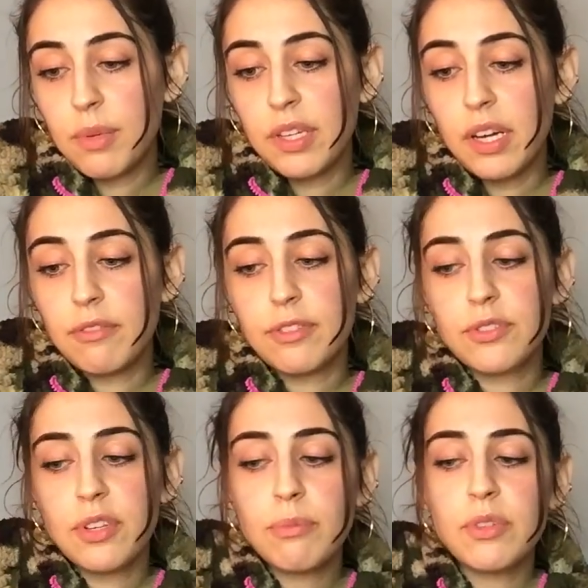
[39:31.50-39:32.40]
But yeah, for
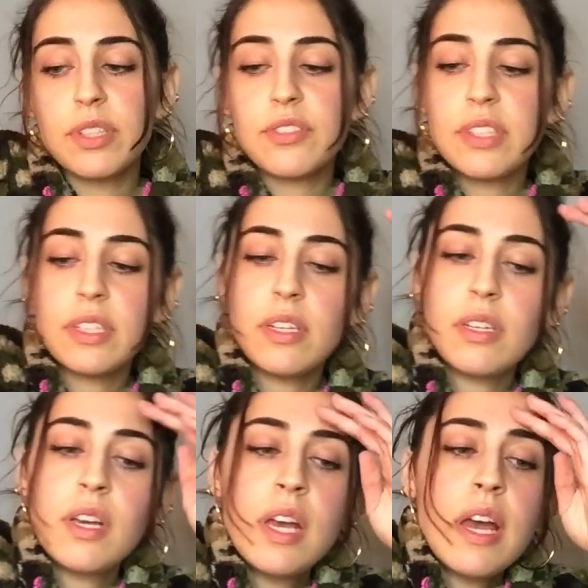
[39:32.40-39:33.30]
some reason,
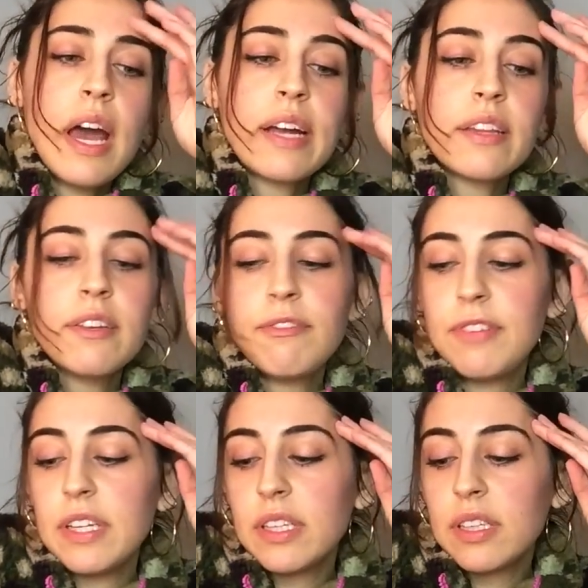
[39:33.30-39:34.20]
I get the
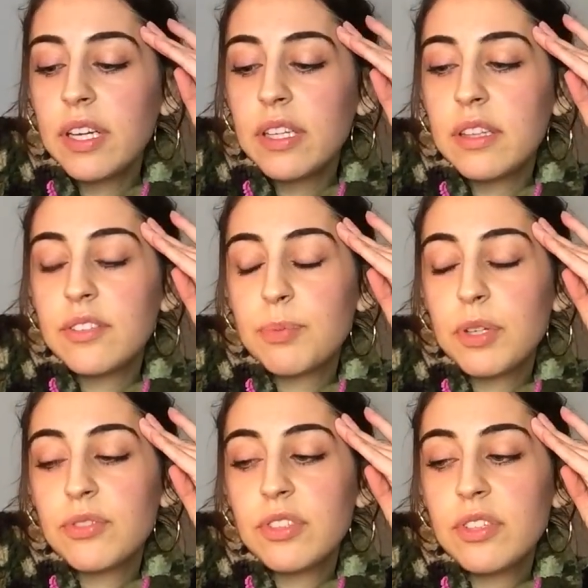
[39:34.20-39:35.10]
feeling like this
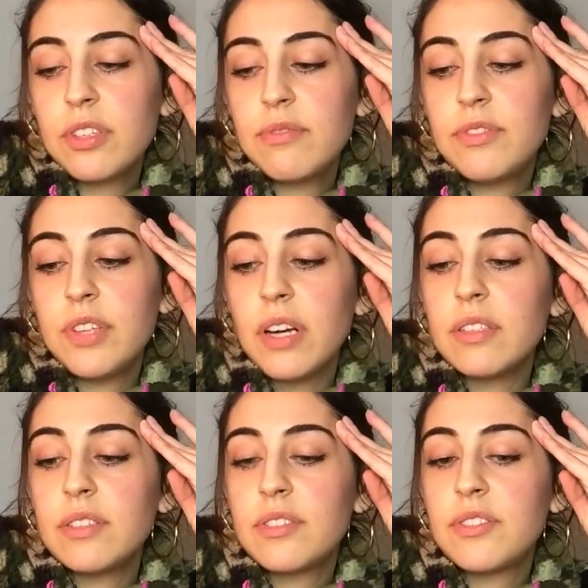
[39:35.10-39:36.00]
person could have
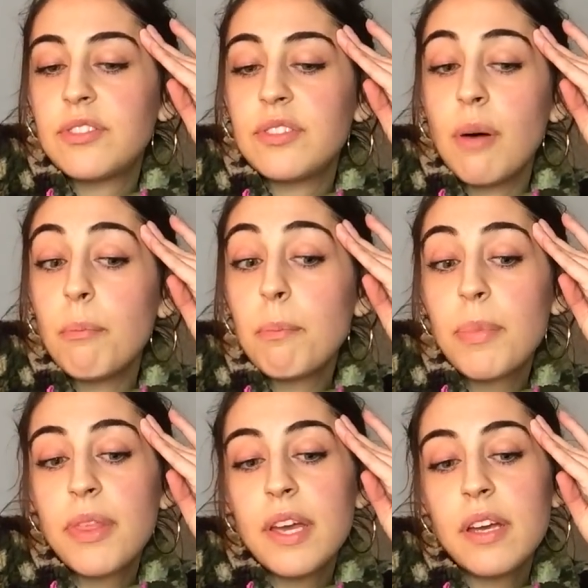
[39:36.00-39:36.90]
done
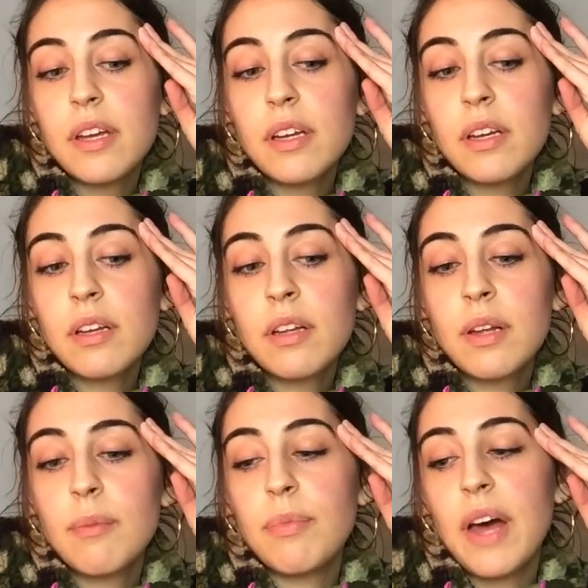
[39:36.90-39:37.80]
something
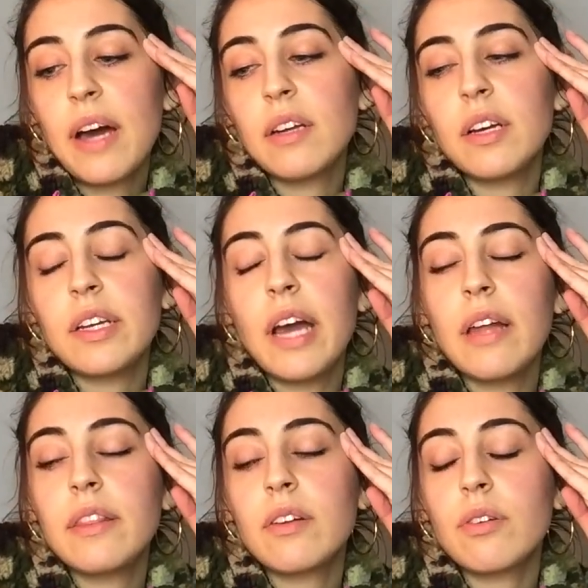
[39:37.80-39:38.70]
that,
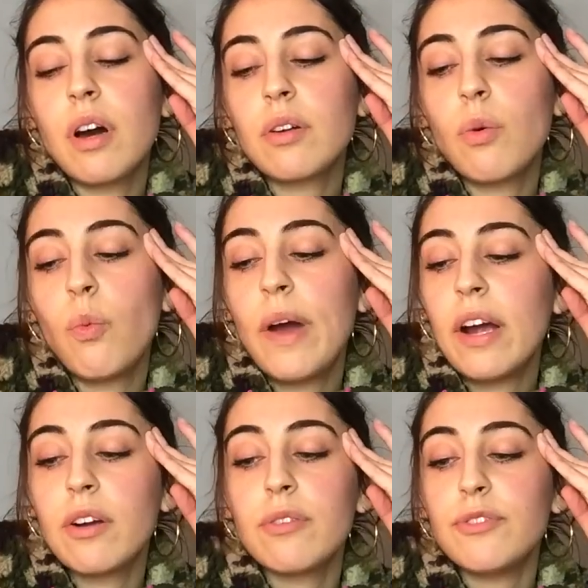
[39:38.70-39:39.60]
again, they're not
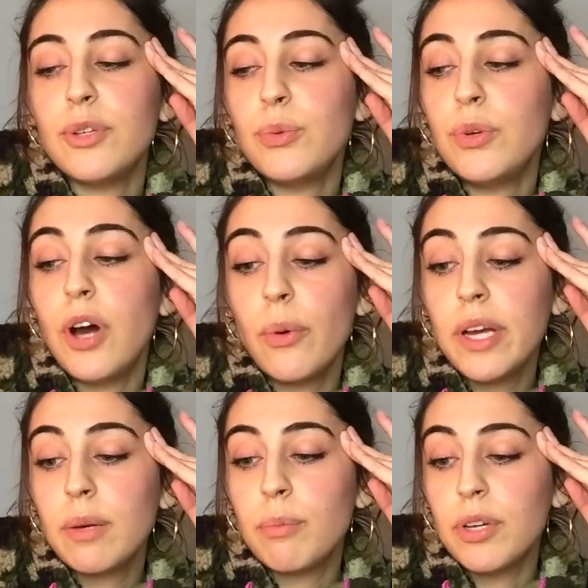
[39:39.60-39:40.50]
aware of you
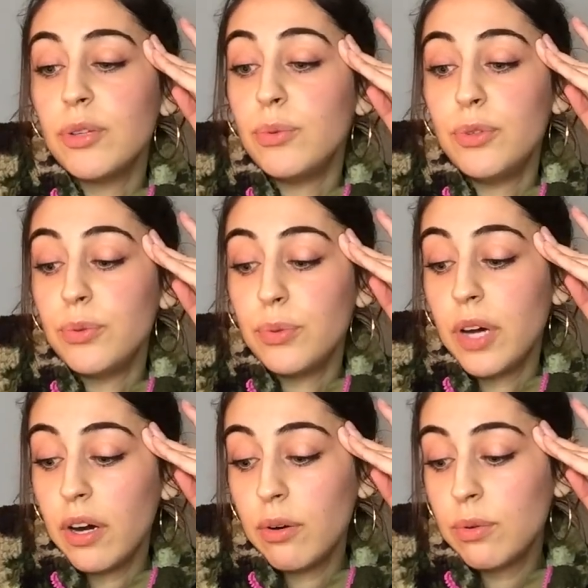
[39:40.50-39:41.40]
knowing, but you do
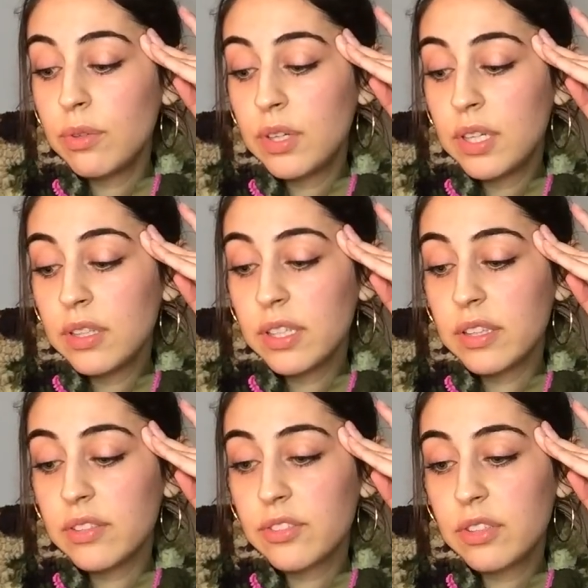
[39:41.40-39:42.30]
know. Like,
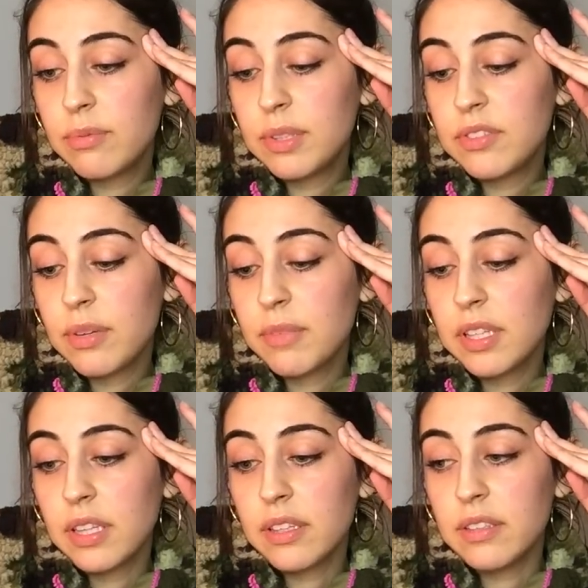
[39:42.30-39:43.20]
this could have been
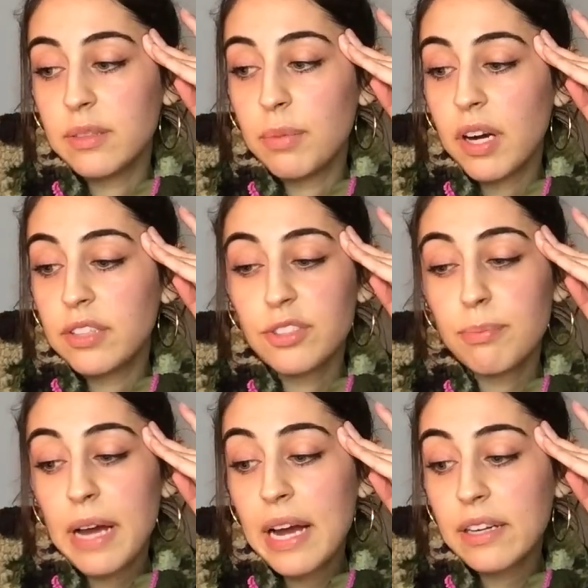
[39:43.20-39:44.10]
something that they did behind your
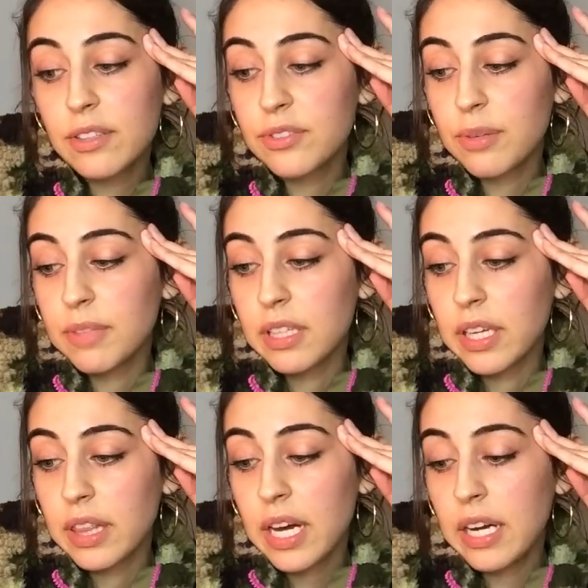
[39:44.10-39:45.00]
back or something
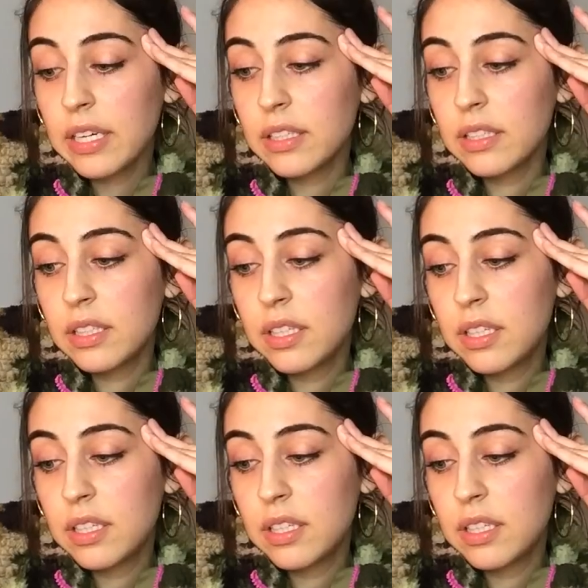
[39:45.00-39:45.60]
like that.